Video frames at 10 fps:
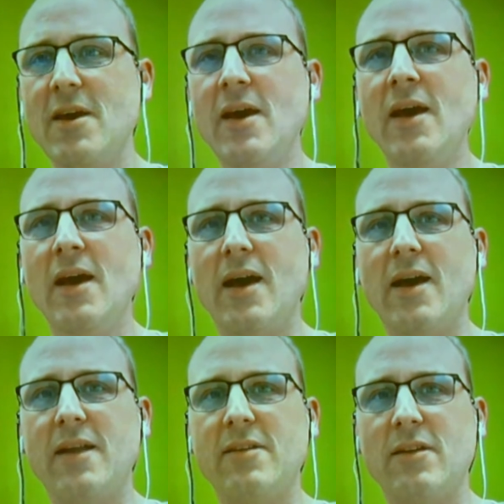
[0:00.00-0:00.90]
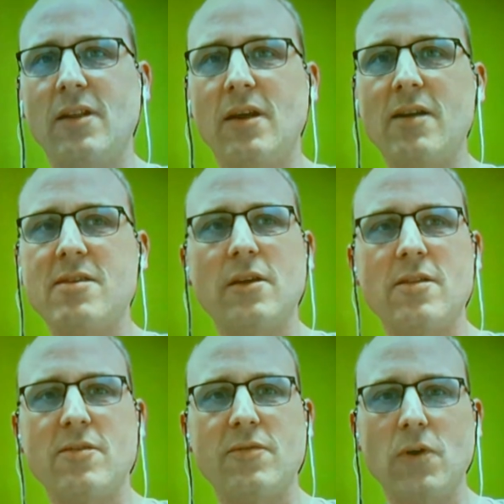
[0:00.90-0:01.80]
And lots and lots
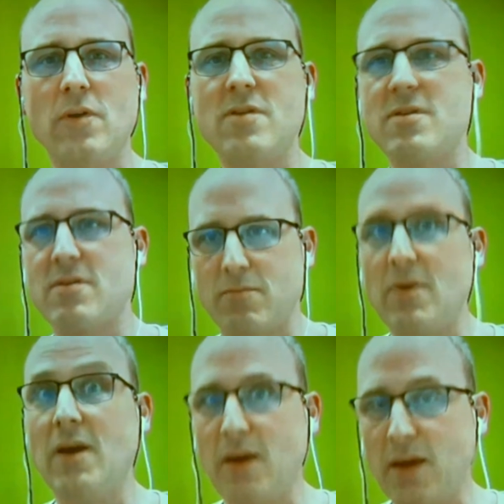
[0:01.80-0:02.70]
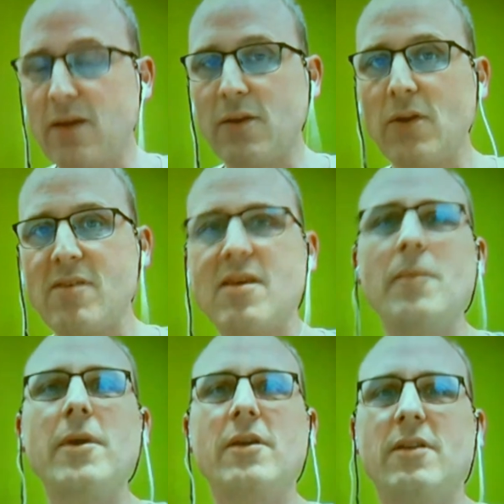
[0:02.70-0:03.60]
of goods, including
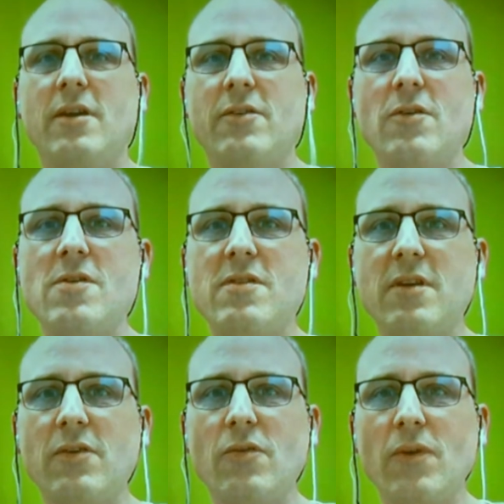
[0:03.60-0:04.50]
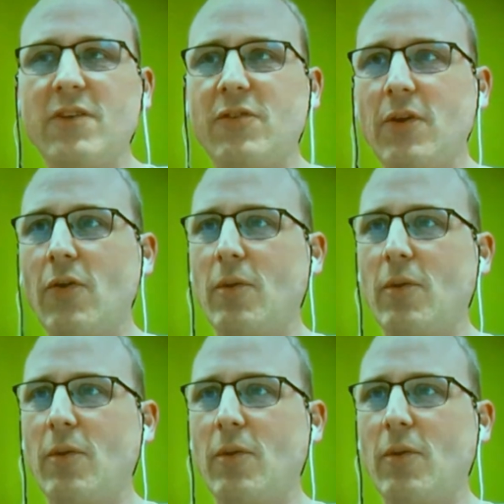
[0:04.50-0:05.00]
semiconductors, didn't reach Europe.